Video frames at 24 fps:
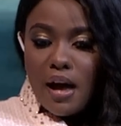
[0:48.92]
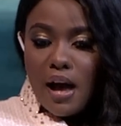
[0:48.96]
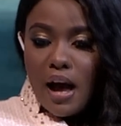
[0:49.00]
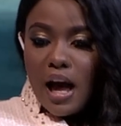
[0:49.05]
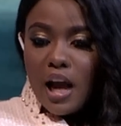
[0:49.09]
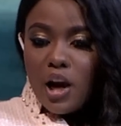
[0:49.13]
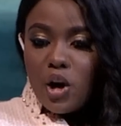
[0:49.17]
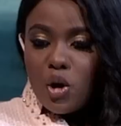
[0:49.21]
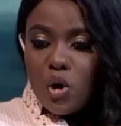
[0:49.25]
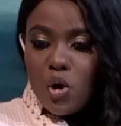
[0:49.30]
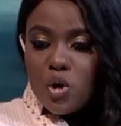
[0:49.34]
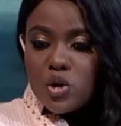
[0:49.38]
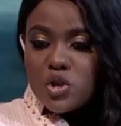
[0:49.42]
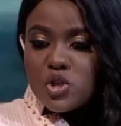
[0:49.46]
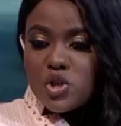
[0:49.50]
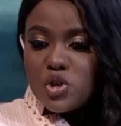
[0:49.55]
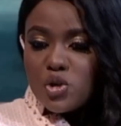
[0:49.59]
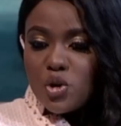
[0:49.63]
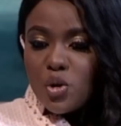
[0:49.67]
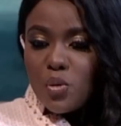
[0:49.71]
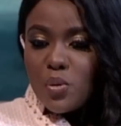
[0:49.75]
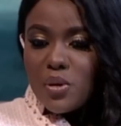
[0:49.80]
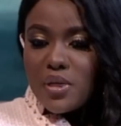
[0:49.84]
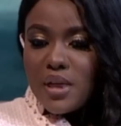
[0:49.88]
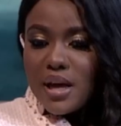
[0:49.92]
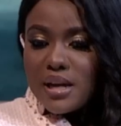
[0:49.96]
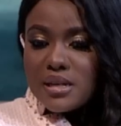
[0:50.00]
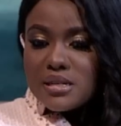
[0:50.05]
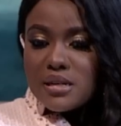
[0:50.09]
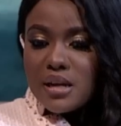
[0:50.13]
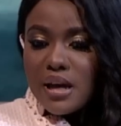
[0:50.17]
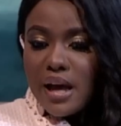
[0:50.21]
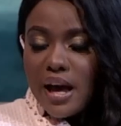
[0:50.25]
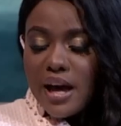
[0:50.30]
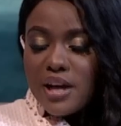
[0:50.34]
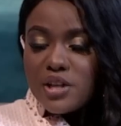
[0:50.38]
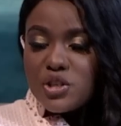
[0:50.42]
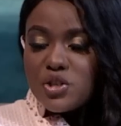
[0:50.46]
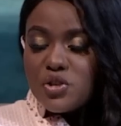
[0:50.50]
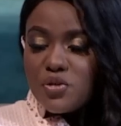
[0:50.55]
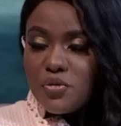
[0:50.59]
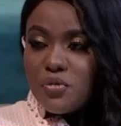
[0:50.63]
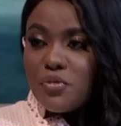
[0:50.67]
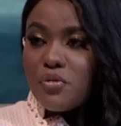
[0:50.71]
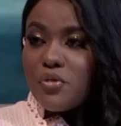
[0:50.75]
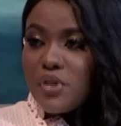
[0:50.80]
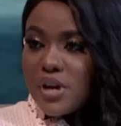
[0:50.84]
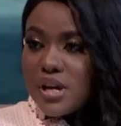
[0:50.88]
a lot, with that
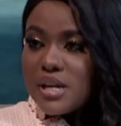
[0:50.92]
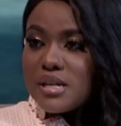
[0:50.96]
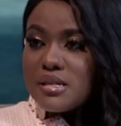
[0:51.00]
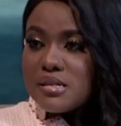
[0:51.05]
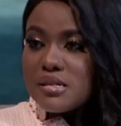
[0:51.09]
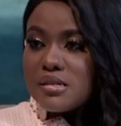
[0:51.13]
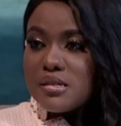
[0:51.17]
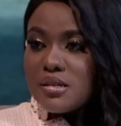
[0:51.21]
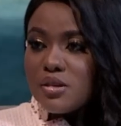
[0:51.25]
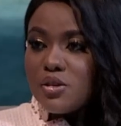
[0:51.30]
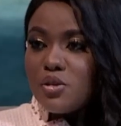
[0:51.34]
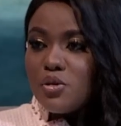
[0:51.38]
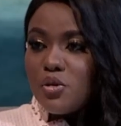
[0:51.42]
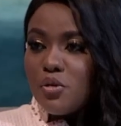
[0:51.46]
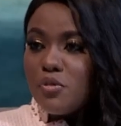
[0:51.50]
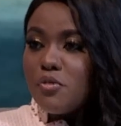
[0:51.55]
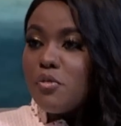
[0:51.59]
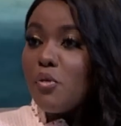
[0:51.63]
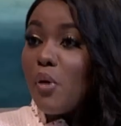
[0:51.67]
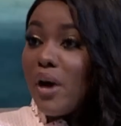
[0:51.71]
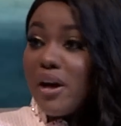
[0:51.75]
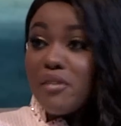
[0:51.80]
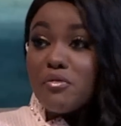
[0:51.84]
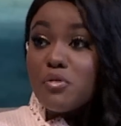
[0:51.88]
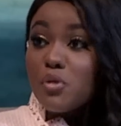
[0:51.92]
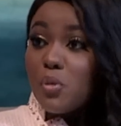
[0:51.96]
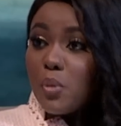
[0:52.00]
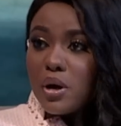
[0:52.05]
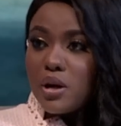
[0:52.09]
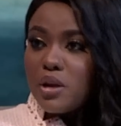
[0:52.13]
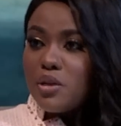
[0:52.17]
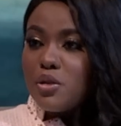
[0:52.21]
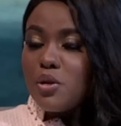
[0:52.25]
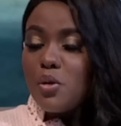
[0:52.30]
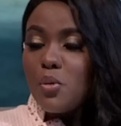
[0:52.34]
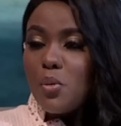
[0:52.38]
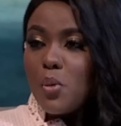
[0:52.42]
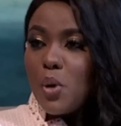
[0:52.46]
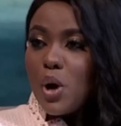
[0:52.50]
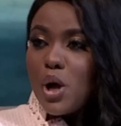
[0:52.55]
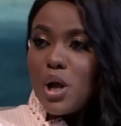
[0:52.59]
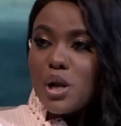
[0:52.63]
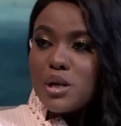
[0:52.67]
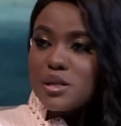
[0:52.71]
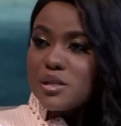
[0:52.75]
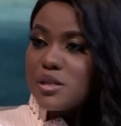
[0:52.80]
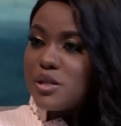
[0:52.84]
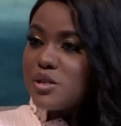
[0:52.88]
catchphrase, for everyone in the
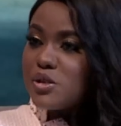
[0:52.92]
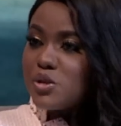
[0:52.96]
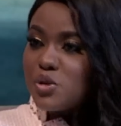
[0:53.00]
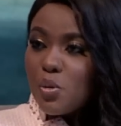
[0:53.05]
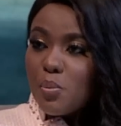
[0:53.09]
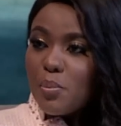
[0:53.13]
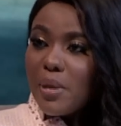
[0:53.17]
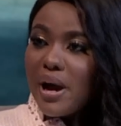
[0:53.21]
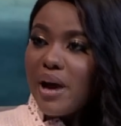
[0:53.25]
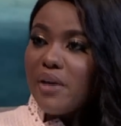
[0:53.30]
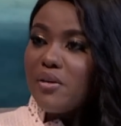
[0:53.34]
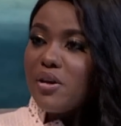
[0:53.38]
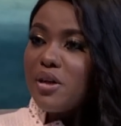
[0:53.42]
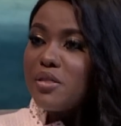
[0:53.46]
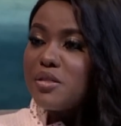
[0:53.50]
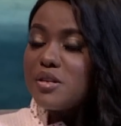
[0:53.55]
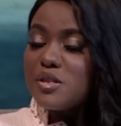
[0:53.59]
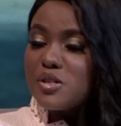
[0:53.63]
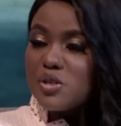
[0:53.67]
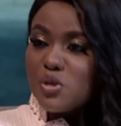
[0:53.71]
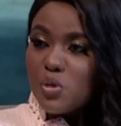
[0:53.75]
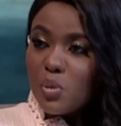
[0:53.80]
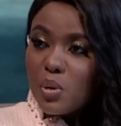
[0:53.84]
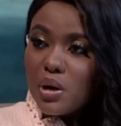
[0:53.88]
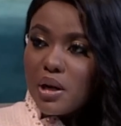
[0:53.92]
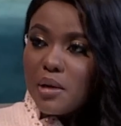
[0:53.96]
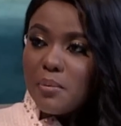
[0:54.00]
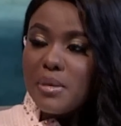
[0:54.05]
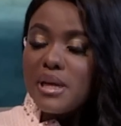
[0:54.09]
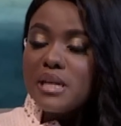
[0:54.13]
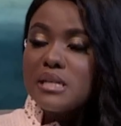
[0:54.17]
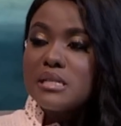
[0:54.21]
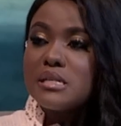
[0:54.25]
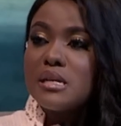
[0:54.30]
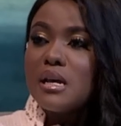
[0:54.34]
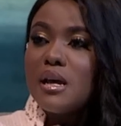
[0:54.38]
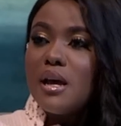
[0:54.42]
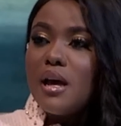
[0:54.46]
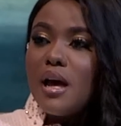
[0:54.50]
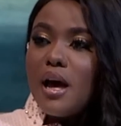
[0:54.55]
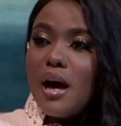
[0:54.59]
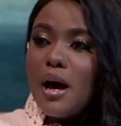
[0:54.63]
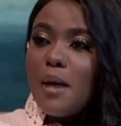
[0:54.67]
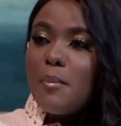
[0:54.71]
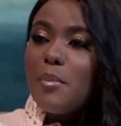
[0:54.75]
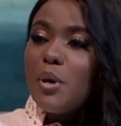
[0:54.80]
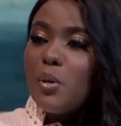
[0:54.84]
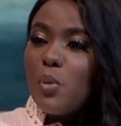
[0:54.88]
world. There's no barrier, there's no limit.
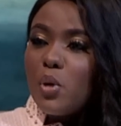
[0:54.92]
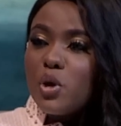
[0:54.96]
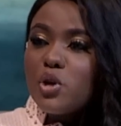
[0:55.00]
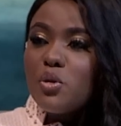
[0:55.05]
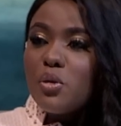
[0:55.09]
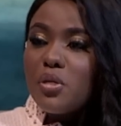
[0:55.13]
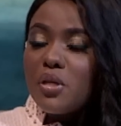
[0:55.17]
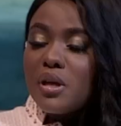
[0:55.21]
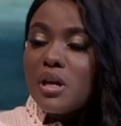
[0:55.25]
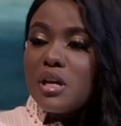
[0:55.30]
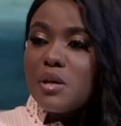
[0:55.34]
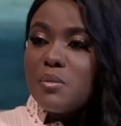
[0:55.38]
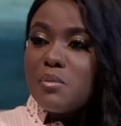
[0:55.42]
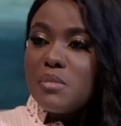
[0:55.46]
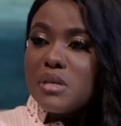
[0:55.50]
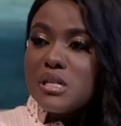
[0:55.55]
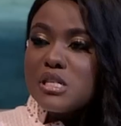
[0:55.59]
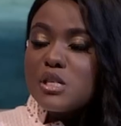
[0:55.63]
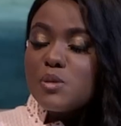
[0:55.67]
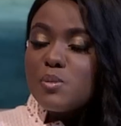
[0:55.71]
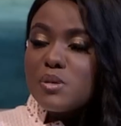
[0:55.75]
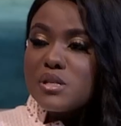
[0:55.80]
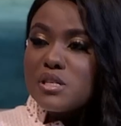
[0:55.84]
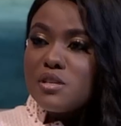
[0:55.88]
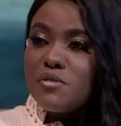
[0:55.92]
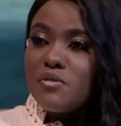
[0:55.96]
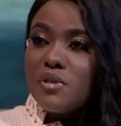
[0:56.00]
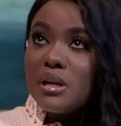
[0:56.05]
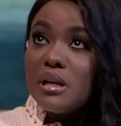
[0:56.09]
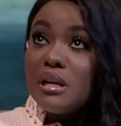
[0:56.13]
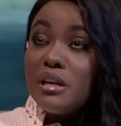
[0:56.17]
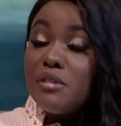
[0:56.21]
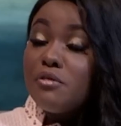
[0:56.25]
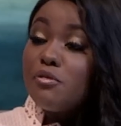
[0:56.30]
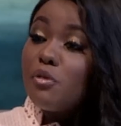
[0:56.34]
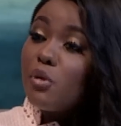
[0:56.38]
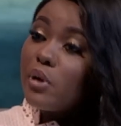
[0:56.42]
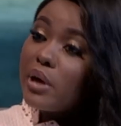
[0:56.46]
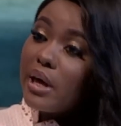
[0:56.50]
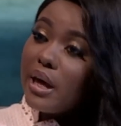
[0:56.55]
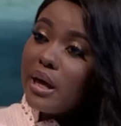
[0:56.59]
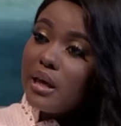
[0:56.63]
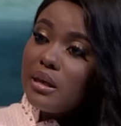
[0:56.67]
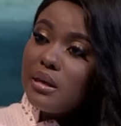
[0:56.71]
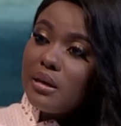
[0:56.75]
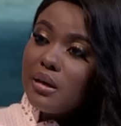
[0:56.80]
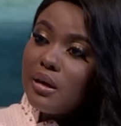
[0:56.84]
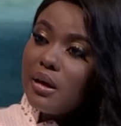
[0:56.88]
But what do you think it means specifically for
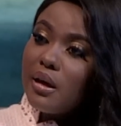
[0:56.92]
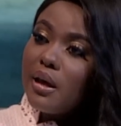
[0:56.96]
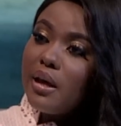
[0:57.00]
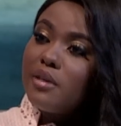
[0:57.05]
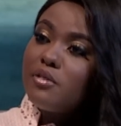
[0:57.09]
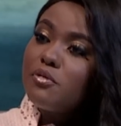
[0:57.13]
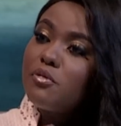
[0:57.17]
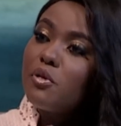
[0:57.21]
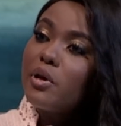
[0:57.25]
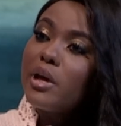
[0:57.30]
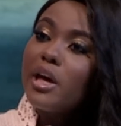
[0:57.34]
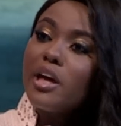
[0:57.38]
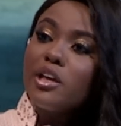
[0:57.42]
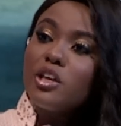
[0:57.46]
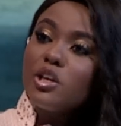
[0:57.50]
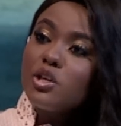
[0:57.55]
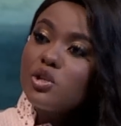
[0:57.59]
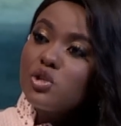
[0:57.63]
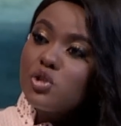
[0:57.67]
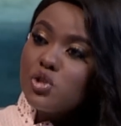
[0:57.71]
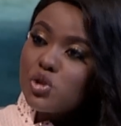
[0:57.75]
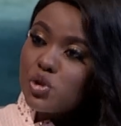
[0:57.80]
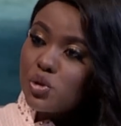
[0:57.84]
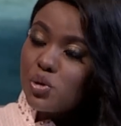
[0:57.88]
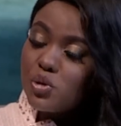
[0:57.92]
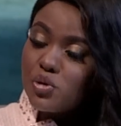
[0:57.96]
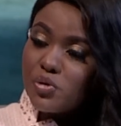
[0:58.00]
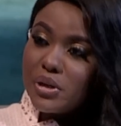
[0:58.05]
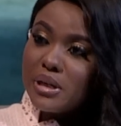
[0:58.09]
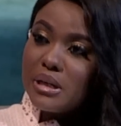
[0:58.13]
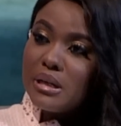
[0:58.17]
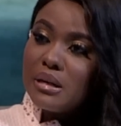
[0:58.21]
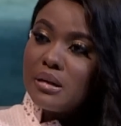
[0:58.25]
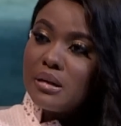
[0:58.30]
Kenya and for Kenyan children?